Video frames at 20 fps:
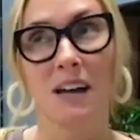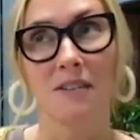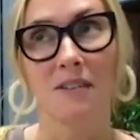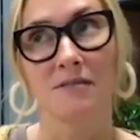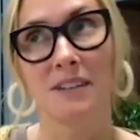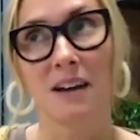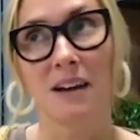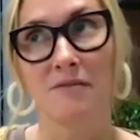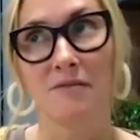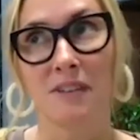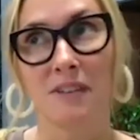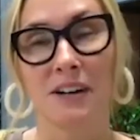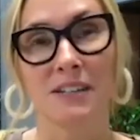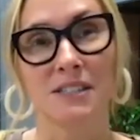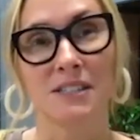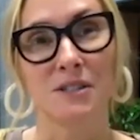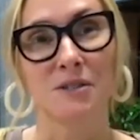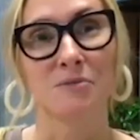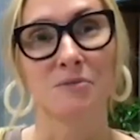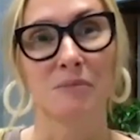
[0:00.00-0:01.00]
not very
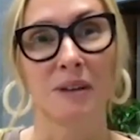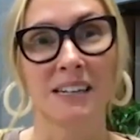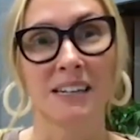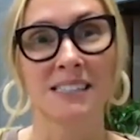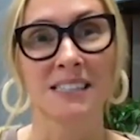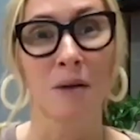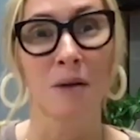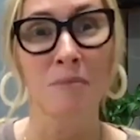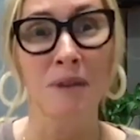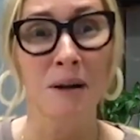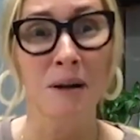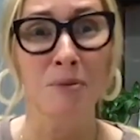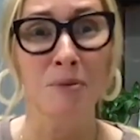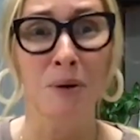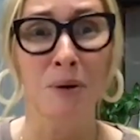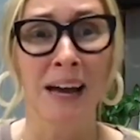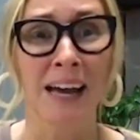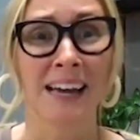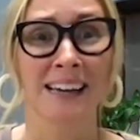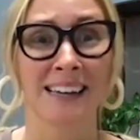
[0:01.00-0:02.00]
soon, but it's coming up
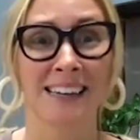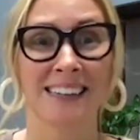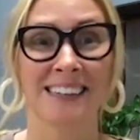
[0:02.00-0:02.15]
quick.